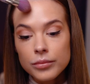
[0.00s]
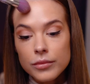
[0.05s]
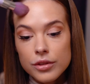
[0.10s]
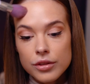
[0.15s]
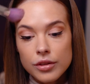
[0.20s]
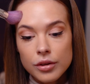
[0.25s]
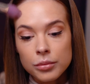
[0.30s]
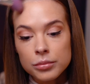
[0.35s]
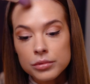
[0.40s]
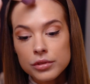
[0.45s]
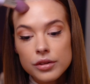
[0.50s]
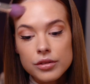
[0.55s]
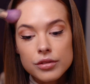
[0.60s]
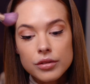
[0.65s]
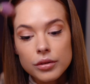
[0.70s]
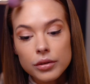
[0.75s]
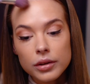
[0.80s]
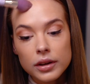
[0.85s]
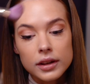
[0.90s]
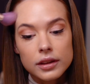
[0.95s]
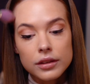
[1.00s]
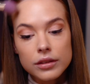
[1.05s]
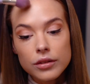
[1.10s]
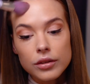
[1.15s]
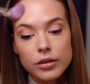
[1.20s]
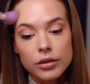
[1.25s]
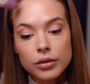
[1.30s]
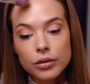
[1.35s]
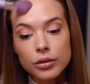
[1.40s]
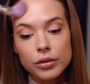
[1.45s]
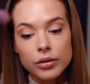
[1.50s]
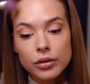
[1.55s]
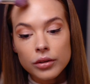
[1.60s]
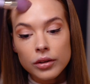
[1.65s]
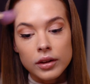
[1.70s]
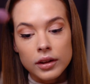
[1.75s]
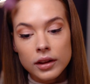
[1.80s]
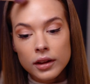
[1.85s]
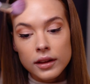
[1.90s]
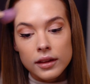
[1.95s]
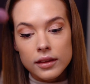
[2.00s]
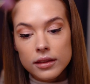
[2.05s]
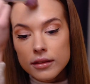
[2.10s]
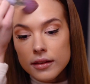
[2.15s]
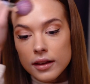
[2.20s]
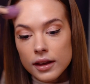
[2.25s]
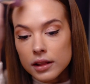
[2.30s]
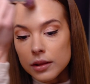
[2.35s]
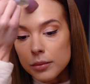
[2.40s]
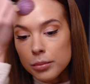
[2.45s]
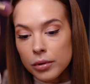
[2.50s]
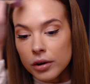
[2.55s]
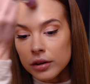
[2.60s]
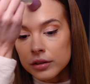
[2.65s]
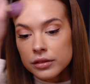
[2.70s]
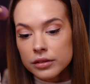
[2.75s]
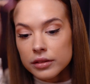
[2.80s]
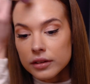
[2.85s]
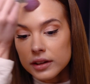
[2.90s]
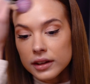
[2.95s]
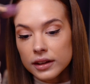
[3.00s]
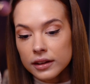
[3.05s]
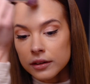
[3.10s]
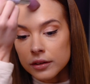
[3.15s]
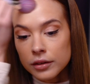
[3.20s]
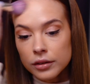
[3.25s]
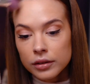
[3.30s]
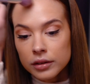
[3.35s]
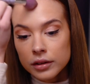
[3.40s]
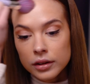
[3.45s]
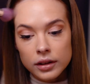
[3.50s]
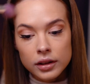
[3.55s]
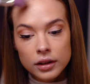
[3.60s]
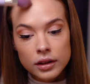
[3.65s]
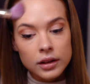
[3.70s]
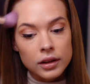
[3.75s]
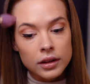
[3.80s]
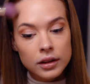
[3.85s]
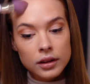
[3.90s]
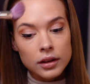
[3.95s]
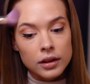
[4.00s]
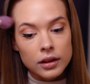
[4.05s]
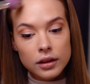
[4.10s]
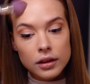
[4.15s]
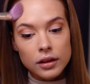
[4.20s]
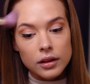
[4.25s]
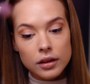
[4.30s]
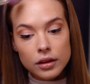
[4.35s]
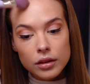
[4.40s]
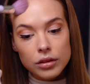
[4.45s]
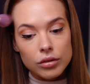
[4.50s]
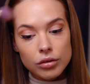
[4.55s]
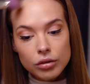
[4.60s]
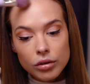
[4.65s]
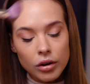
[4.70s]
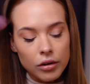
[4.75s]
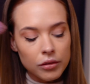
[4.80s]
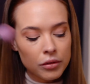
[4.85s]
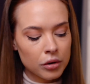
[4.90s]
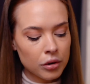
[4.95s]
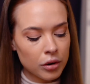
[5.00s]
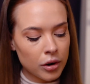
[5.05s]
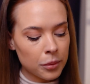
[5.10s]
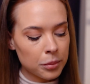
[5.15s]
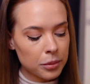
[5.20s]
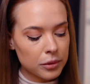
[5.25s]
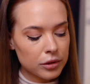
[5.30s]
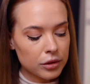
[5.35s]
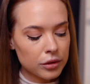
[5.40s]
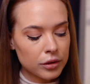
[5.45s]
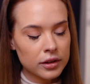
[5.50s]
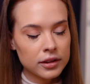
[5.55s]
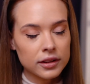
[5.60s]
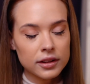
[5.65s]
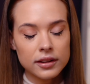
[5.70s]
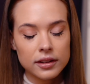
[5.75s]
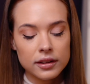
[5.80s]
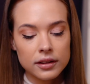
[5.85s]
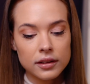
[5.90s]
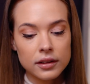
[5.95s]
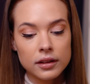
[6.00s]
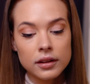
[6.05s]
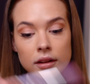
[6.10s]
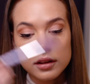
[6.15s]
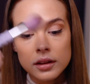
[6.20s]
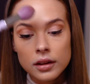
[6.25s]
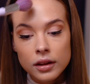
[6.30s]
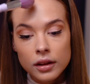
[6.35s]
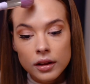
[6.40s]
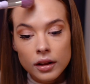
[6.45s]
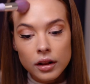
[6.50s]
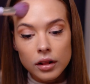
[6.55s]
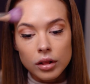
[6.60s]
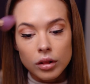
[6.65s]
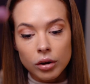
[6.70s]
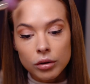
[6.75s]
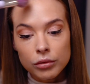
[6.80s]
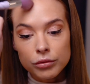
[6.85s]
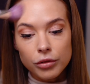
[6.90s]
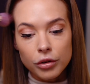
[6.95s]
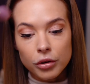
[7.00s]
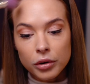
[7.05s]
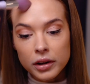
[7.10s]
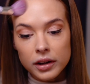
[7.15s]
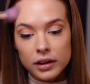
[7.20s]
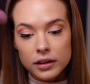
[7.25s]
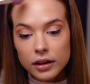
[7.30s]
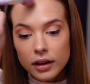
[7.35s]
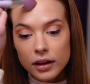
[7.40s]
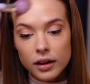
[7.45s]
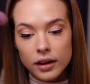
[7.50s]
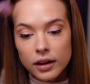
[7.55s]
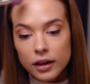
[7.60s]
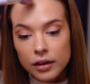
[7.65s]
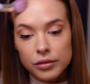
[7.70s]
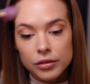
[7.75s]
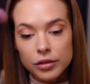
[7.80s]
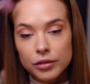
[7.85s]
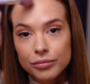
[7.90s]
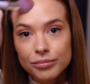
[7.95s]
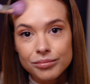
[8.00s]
So I'm just going to take the bronzer here to cover up that long forehead I have.